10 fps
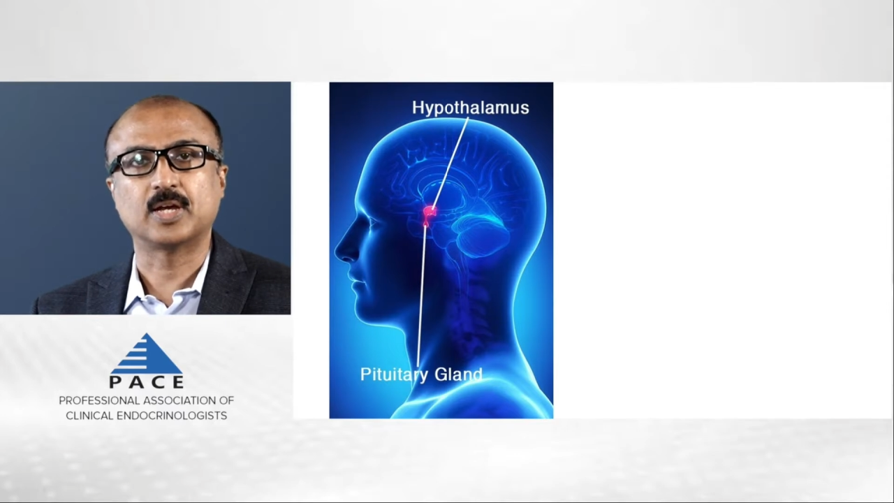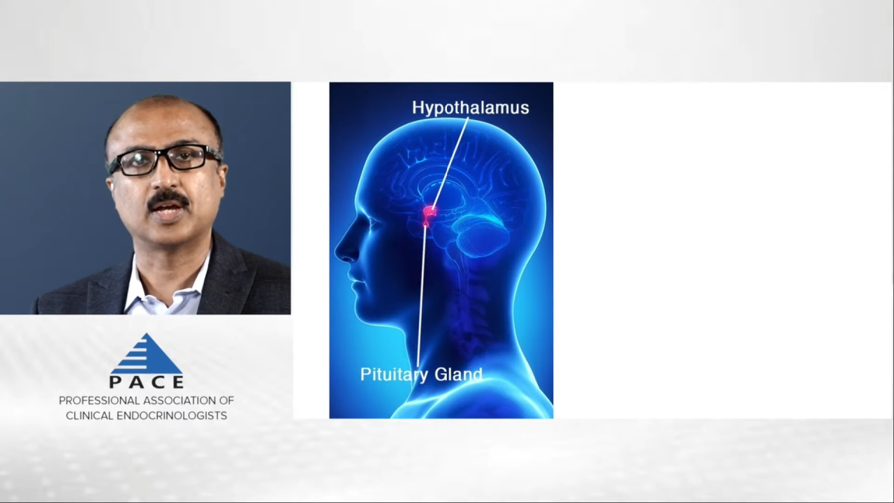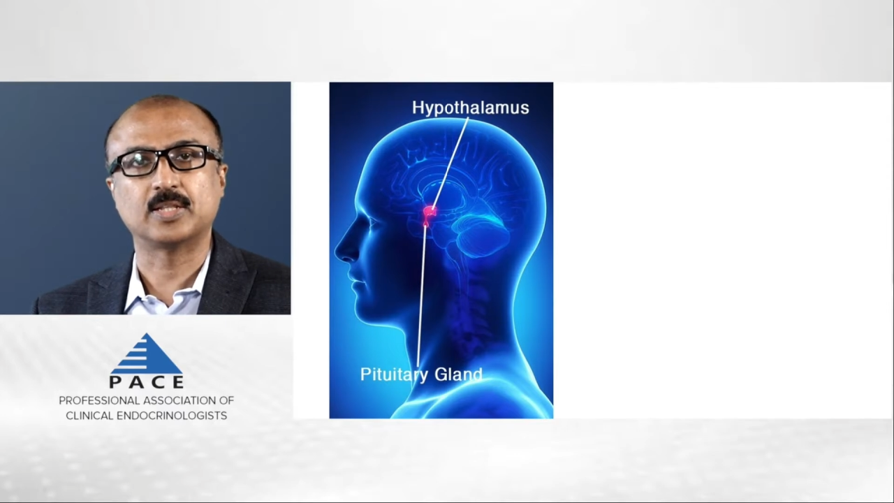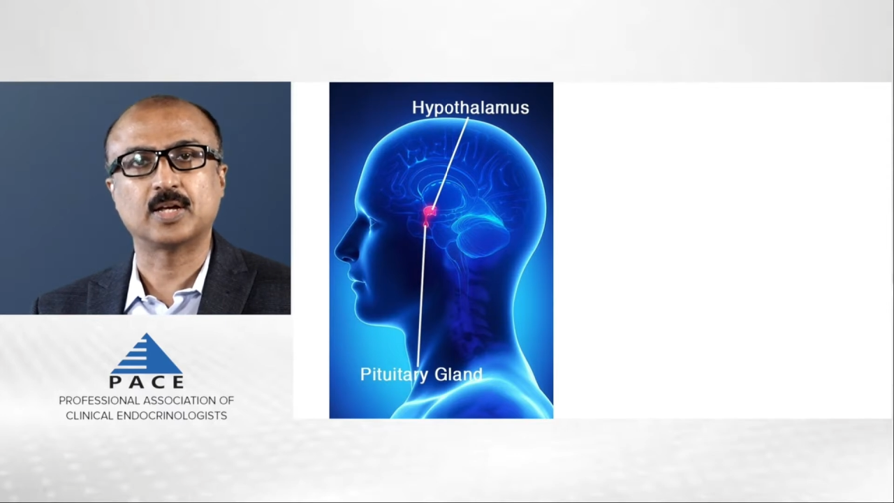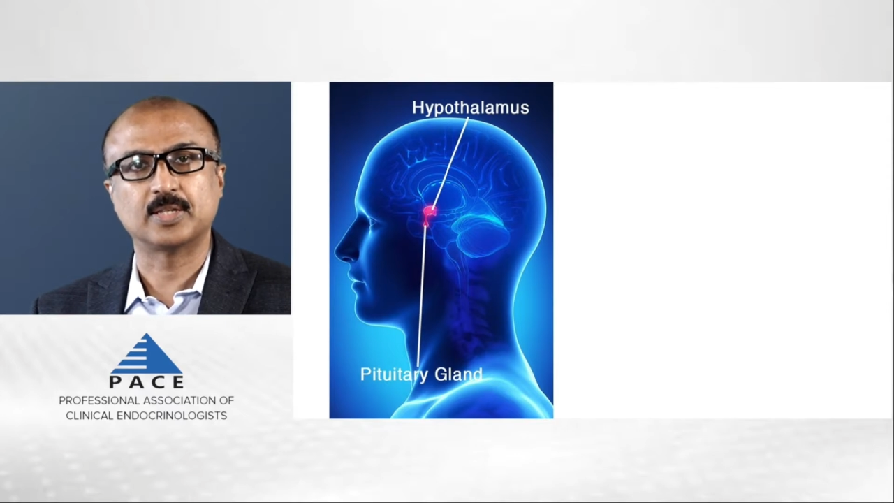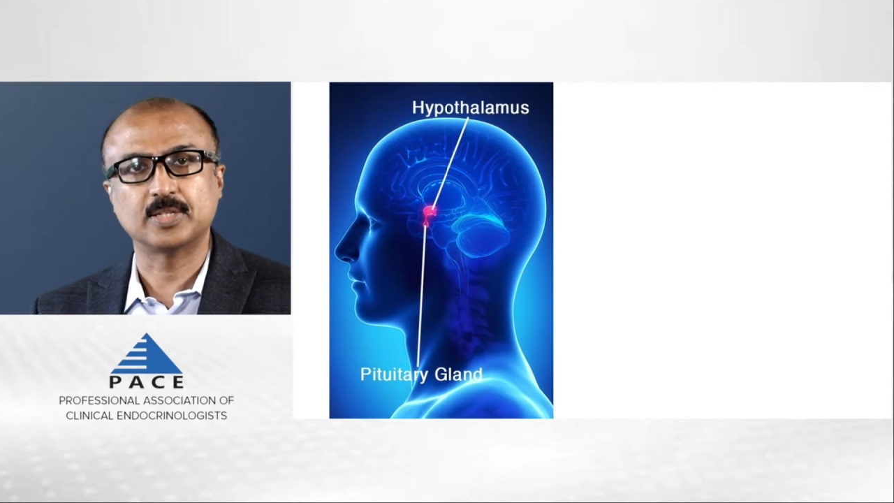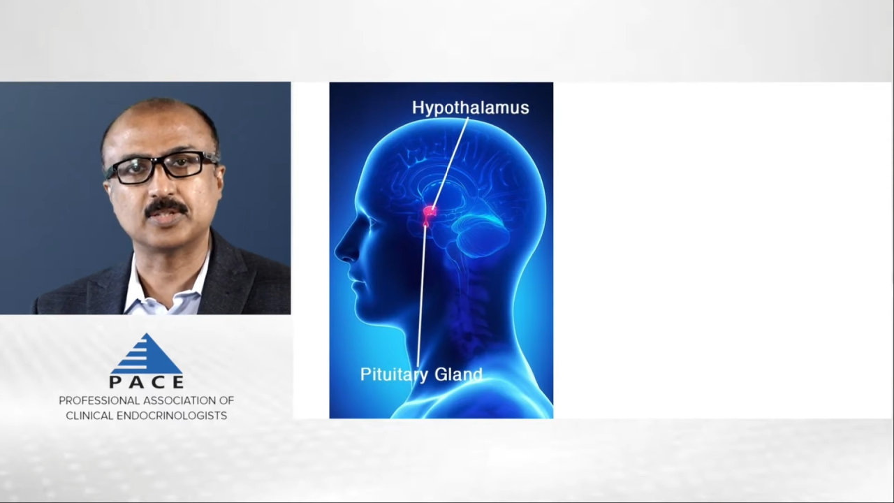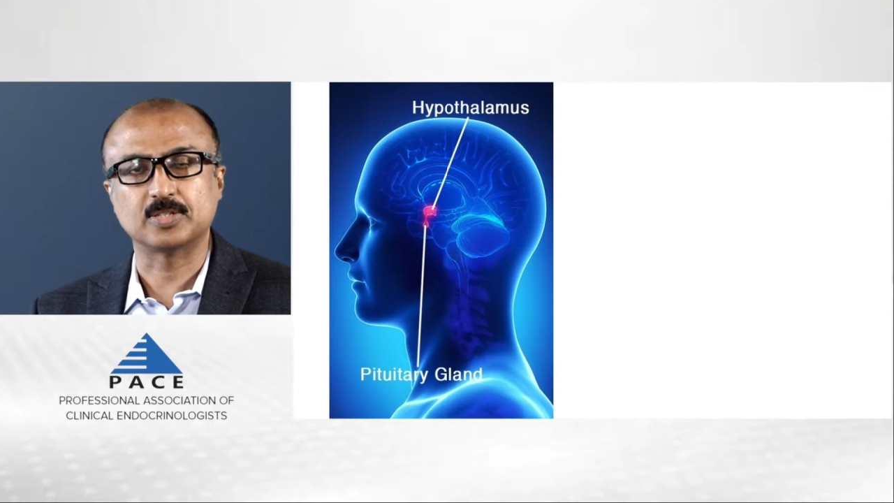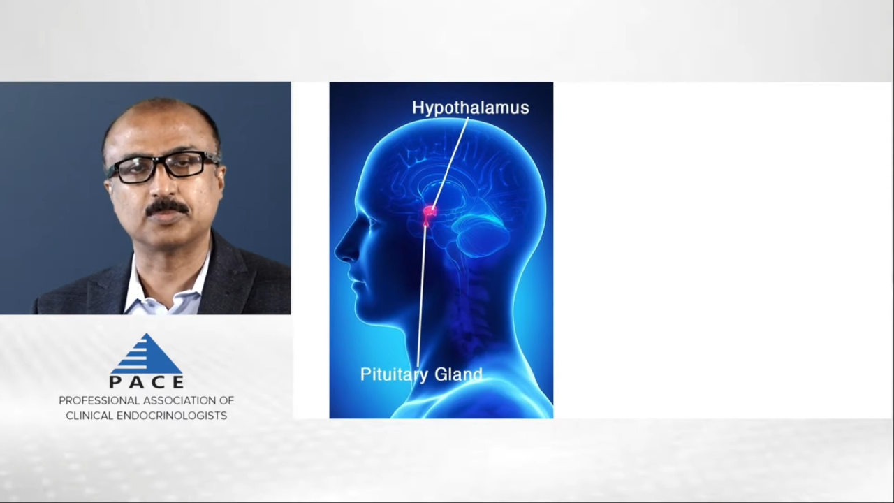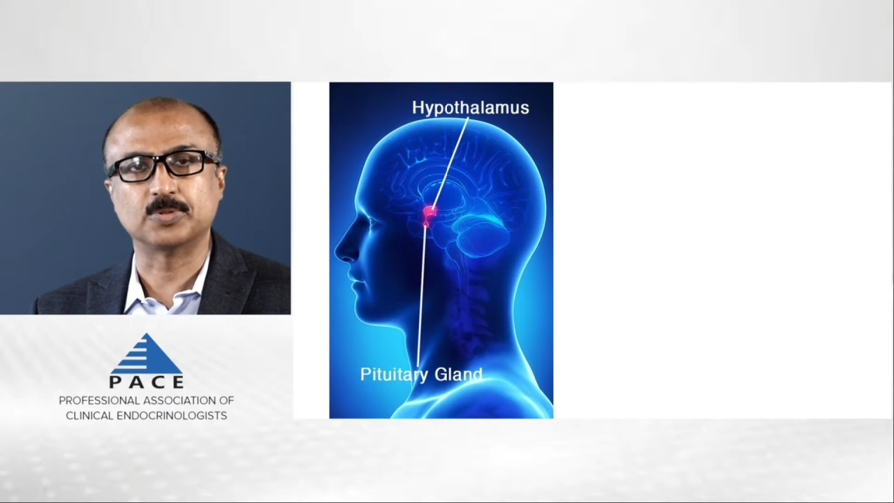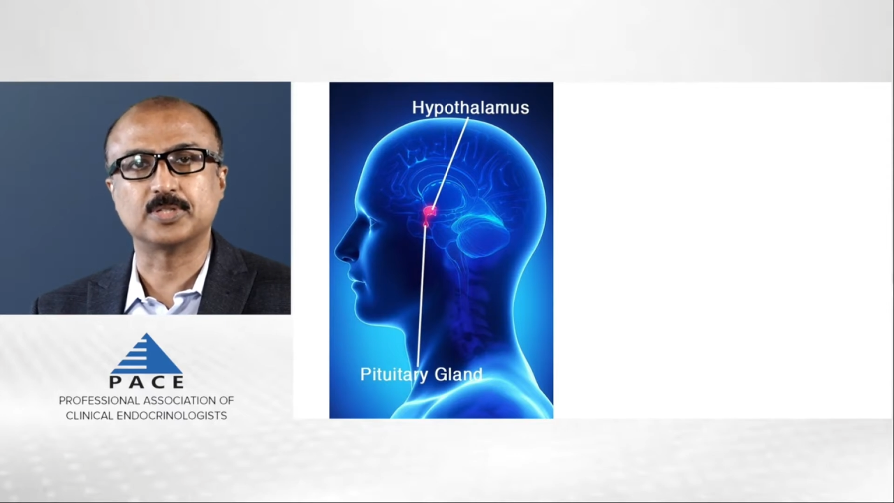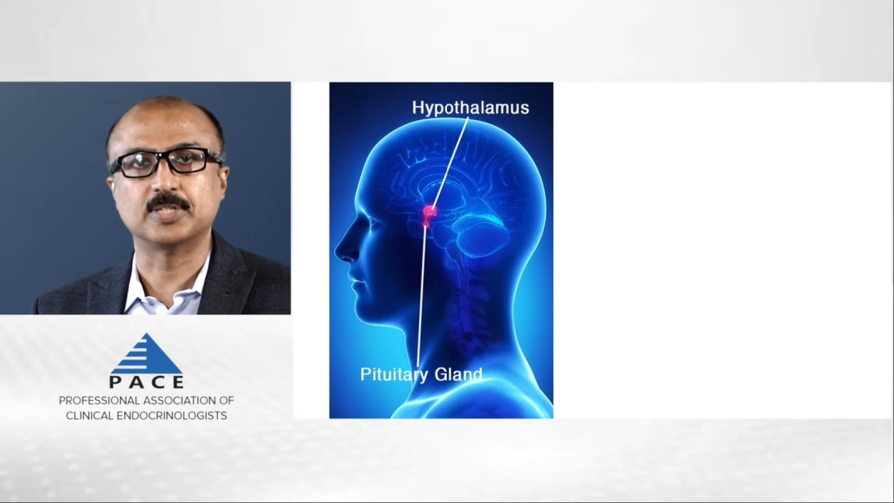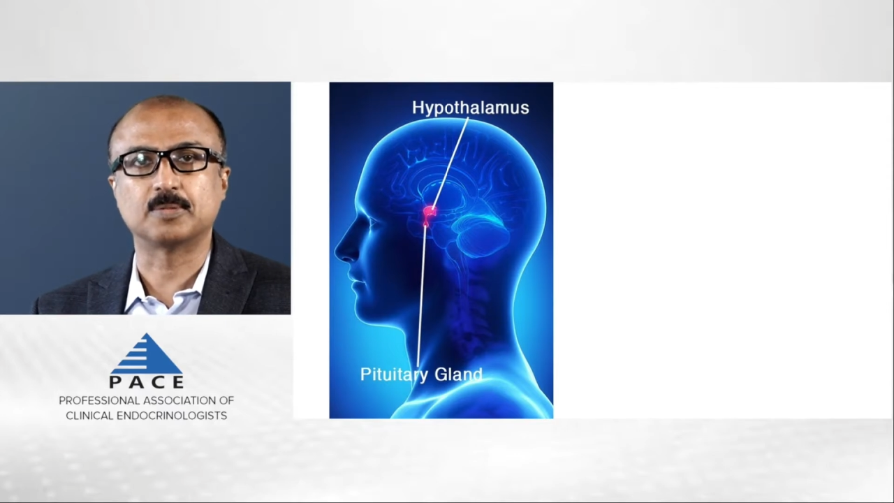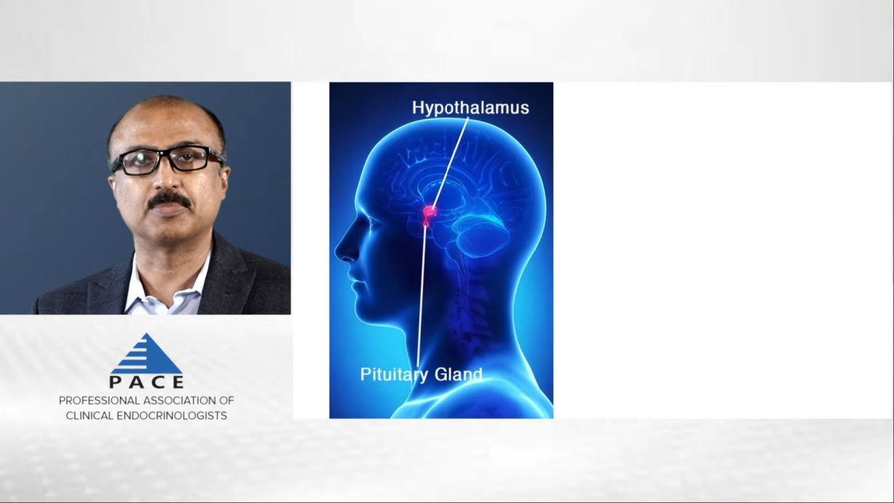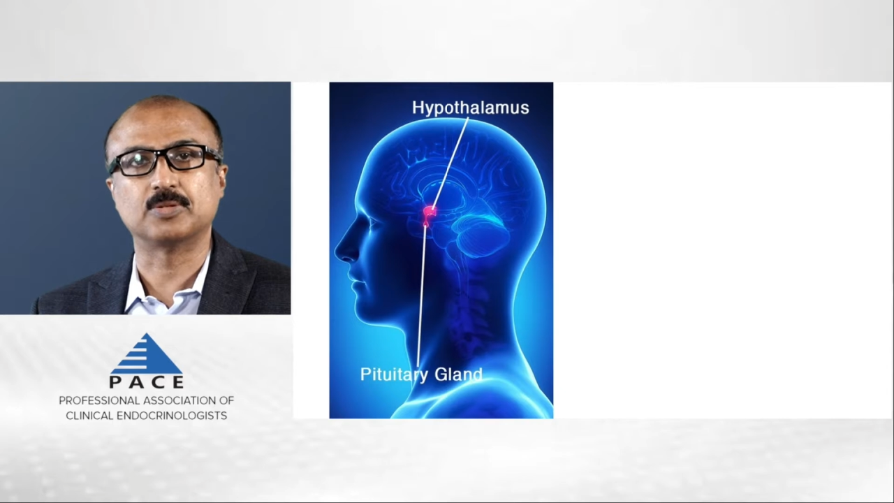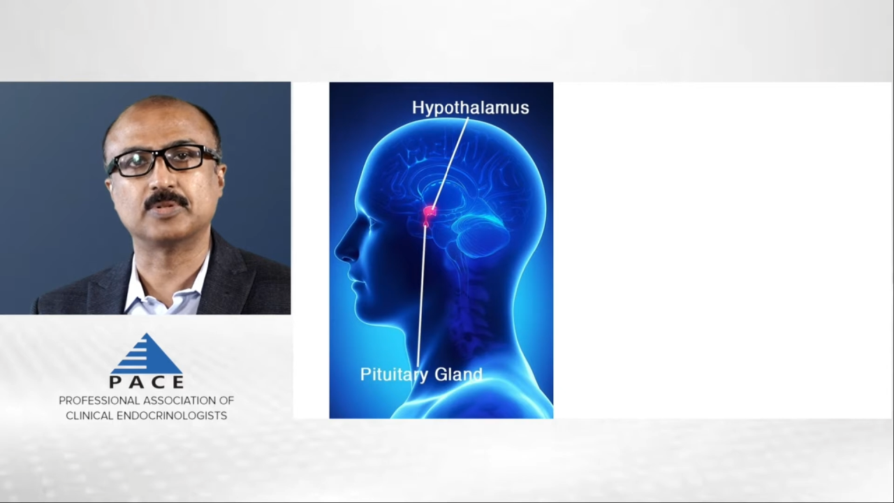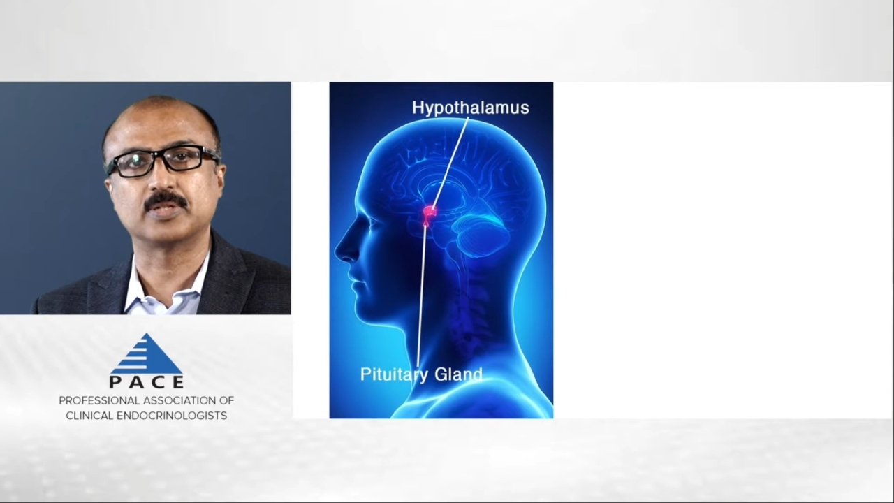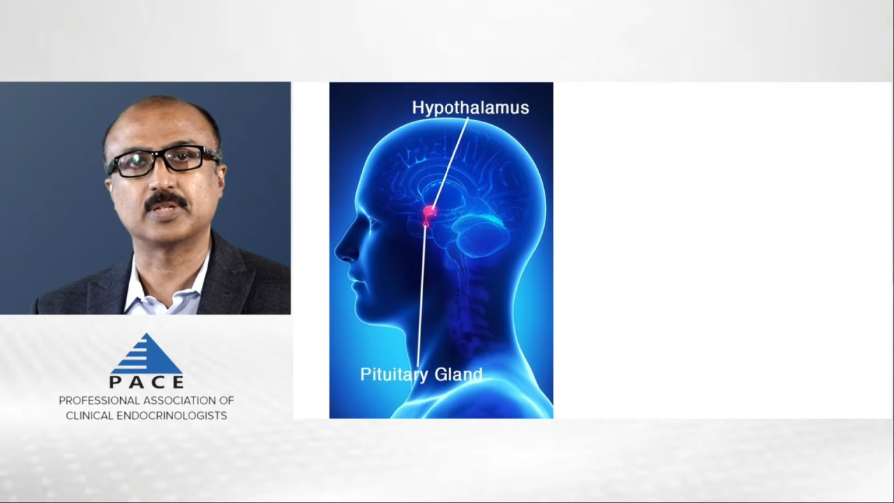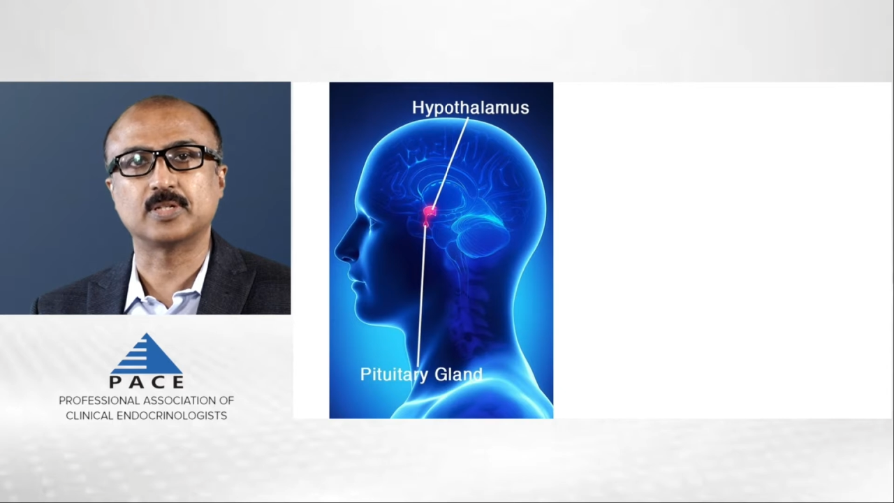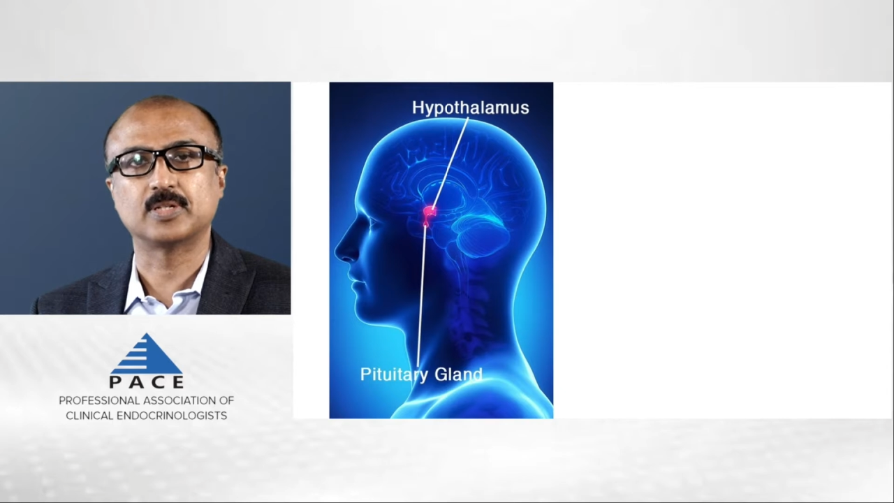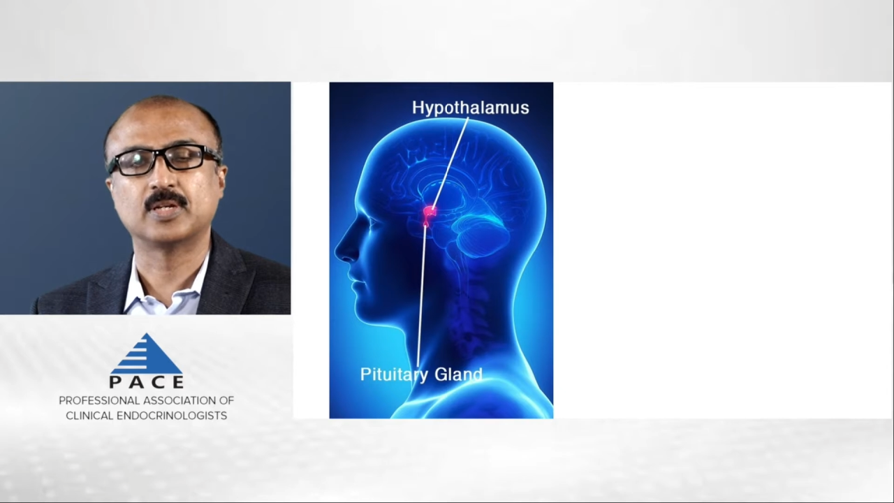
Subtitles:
and the other is the posterior pituitary.